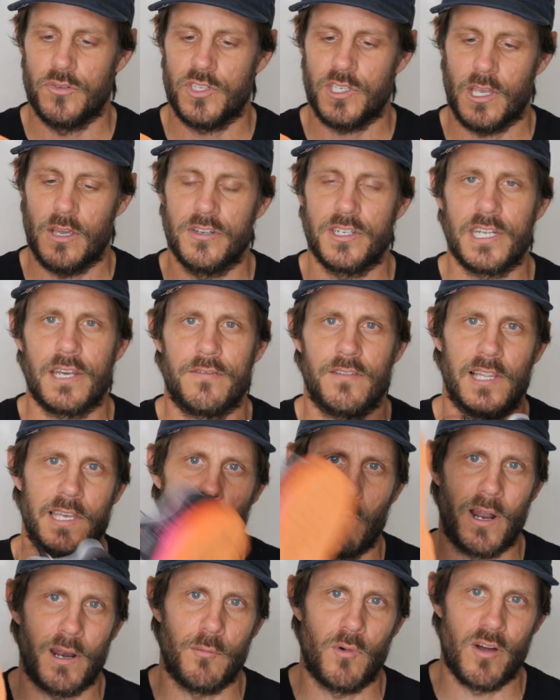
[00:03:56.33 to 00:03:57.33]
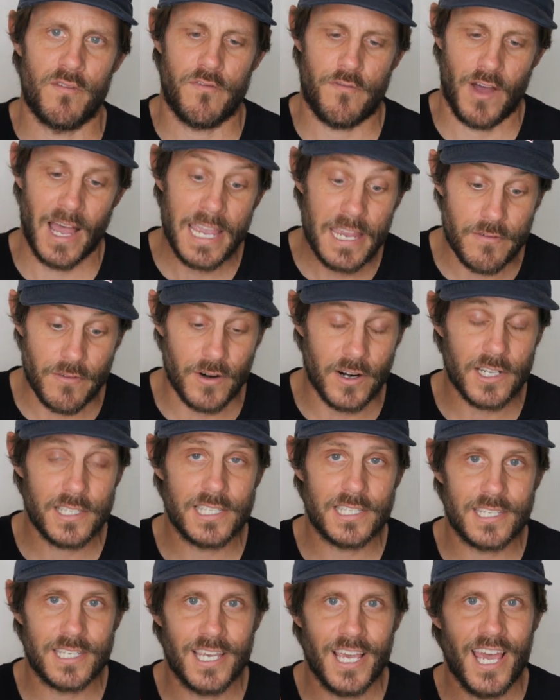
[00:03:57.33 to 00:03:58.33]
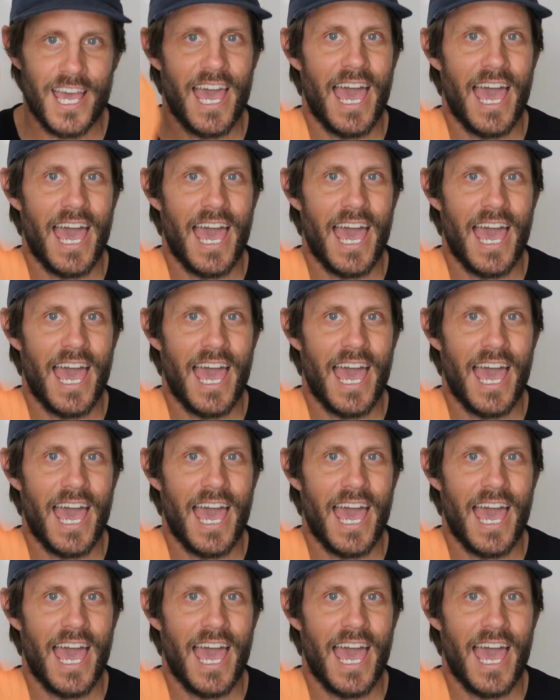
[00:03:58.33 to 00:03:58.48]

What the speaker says: So definitely one of my favorites.